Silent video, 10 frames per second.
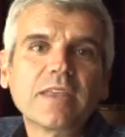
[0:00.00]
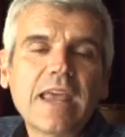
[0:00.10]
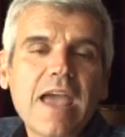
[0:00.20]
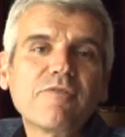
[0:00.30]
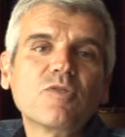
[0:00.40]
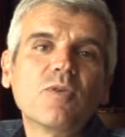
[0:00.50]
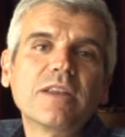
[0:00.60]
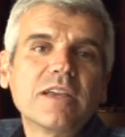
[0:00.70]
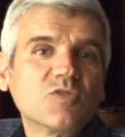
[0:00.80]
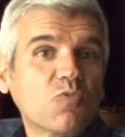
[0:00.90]
that
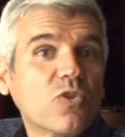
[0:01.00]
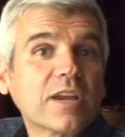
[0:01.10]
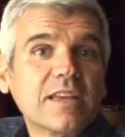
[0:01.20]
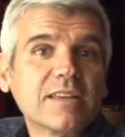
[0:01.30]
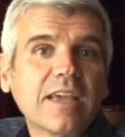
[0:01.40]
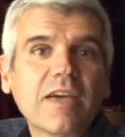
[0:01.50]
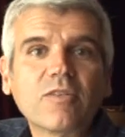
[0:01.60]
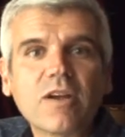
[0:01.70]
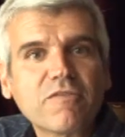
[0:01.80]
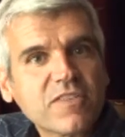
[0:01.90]
everyone is working
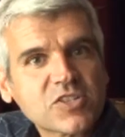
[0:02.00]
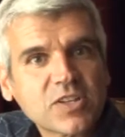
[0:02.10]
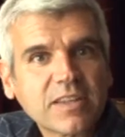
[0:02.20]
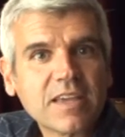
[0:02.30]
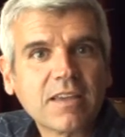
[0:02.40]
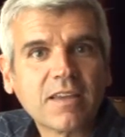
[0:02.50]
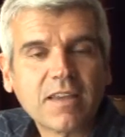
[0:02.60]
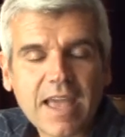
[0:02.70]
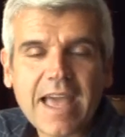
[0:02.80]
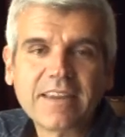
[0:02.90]
together efficiently
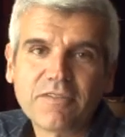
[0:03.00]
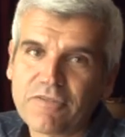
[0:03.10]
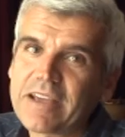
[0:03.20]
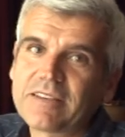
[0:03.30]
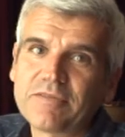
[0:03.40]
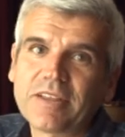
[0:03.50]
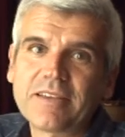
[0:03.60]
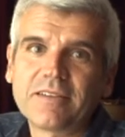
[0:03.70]
and effectively.